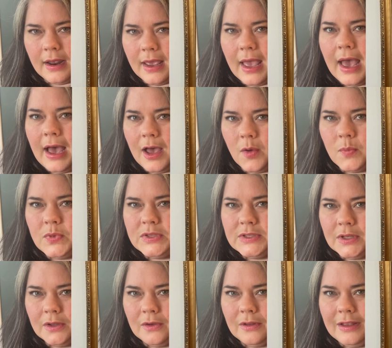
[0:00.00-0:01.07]
I
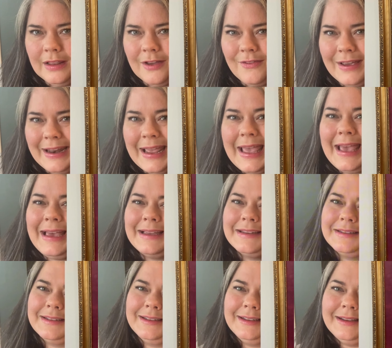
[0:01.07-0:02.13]
absolutely love it.
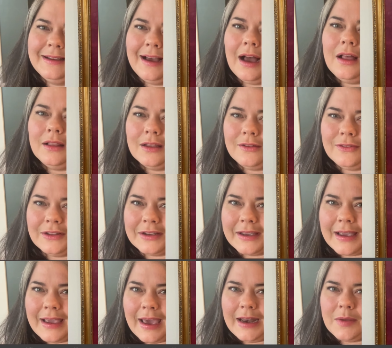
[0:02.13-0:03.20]
And I love
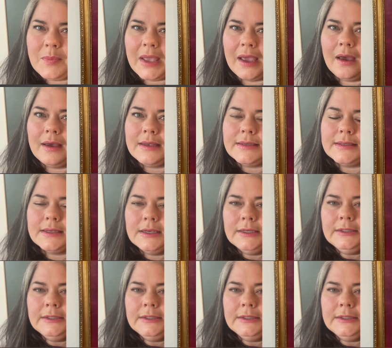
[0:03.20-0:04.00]
looking at it because,